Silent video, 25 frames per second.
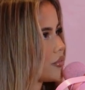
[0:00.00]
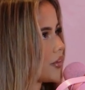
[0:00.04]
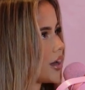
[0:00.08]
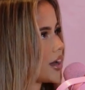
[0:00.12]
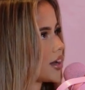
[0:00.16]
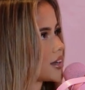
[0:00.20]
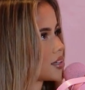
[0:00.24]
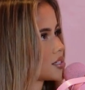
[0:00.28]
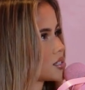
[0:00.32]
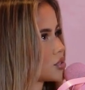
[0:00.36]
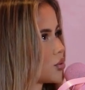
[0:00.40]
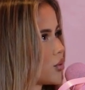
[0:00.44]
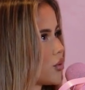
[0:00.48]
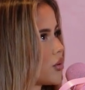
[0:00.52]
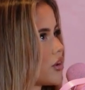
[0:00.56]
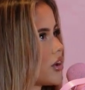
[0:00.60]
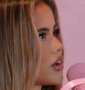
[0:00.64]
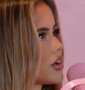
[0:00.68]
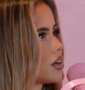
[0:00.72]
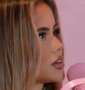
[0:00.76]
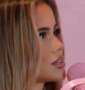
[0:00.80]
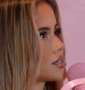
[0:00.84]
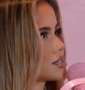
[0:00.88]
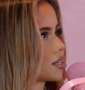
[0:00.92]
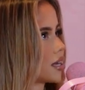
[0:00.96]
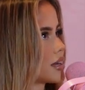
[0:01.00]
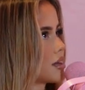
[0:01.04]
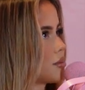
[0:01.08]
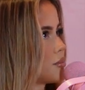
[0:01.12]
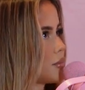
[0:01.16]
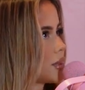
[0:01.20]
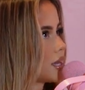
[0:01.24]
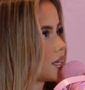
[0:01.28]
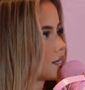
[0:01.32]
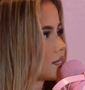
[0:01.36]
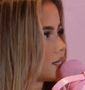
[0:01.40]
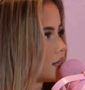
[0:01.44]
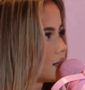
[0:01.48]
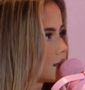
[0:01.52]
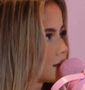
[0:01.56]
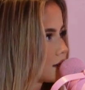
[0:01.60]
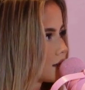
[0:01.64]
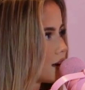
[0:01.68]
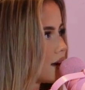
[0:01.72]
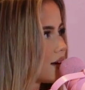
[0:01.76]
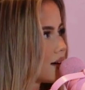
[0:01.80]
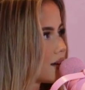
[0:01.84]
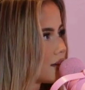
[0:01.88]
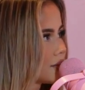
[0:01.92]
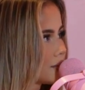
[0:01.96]
like saw her as like a big
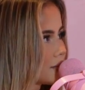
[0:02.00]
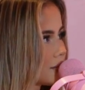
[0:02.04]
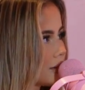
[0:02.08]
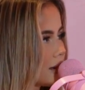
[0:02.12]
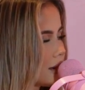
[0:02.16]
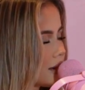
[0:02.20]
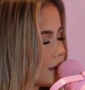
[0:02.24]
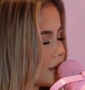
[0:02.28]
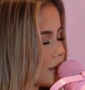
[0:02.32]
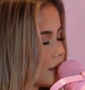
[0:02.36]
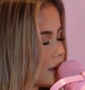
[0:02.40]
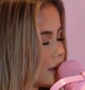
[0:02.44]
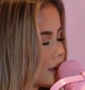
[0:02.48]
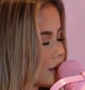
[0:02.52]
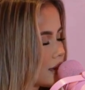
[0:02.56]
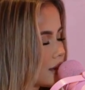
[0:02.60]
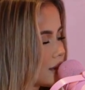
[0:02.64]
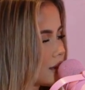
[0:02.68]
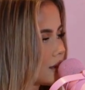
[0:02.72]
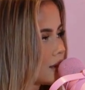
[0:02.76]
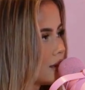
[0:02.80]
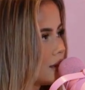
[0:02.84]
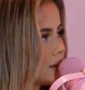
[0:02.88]
sister, I think.